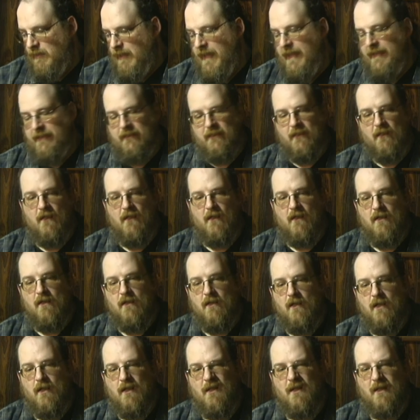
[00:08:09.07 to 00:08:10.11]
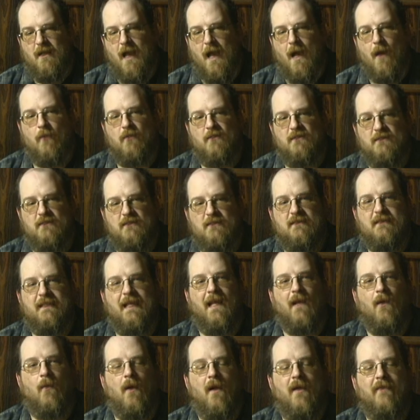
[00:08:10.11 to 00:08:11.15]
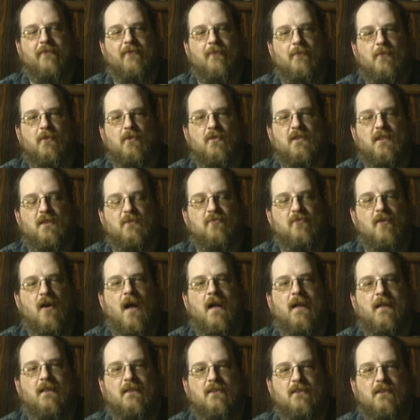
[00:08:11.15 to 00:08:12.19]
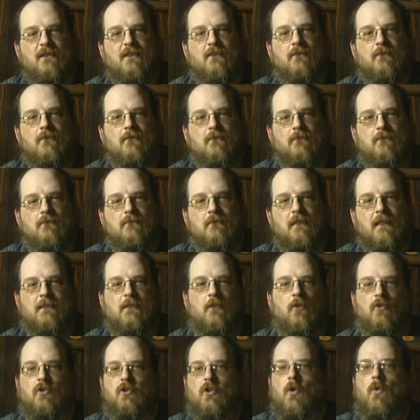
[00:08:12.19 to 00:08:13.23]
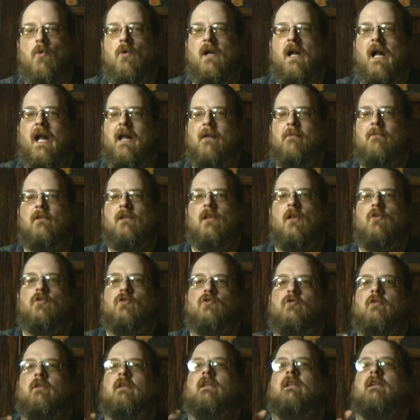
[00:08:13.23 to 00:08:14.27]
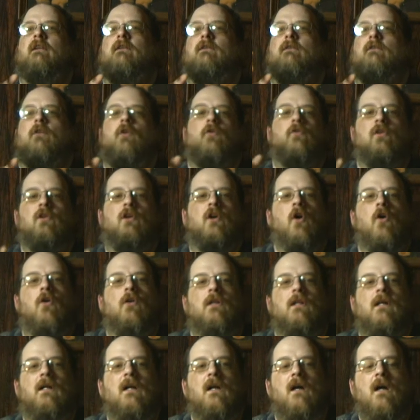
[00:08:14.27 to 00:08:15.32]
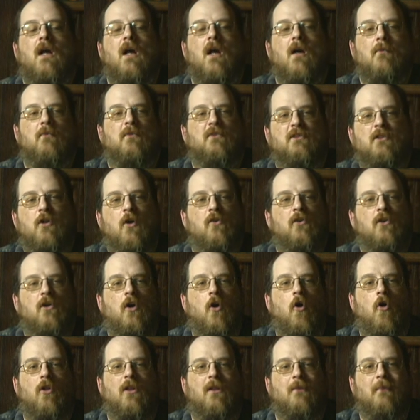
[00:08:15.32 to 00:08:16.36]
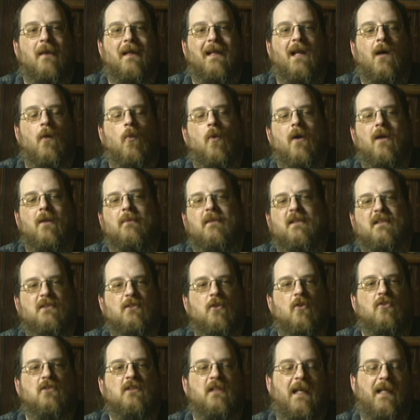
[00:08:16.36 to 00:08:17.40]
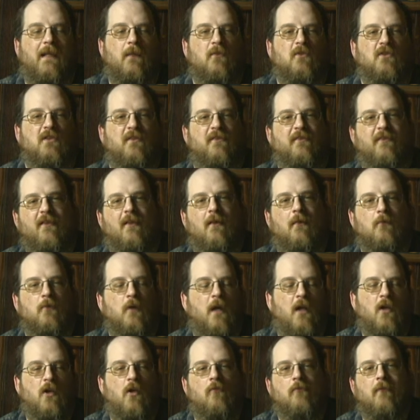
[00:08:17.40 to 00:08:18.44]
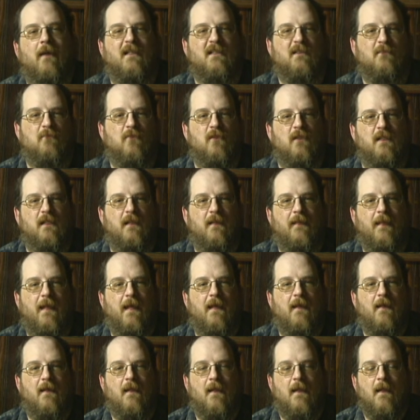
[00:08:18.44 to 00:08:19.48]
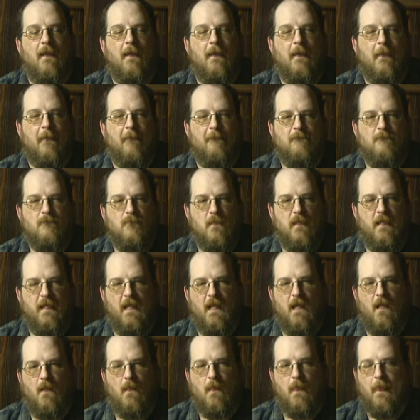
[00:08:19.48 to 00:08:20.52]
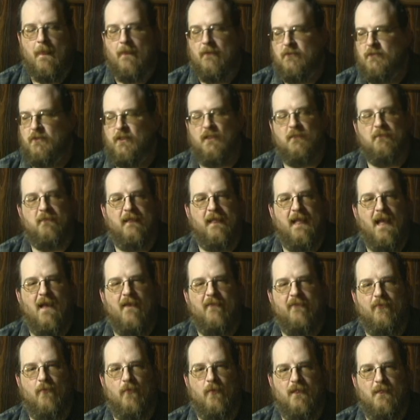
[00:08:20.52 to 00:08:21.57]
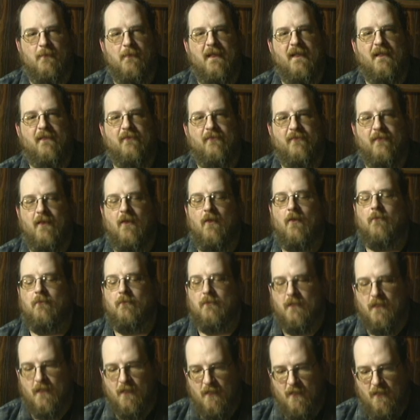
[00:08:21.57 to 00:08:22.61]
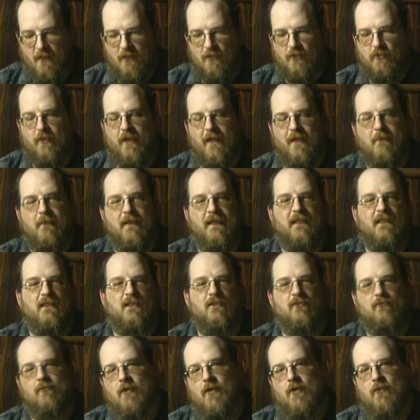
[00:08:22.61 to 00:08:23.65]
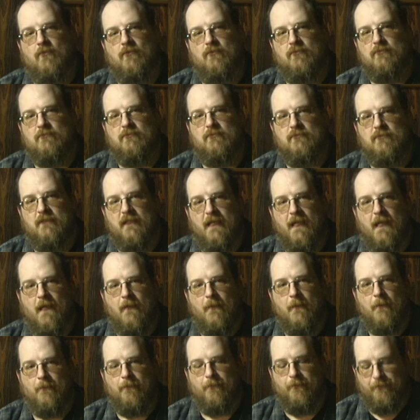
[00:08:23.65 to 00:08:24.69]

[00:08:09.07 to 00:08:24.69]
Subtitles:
And I would stay away from using products too. Like, don't show a guy up close drinking Coca-Cola, because Coca-Cola might not want to be associated with your film. You had no right to put it in that. You know? So just be careful. When you make a film, try to make it your own. You know?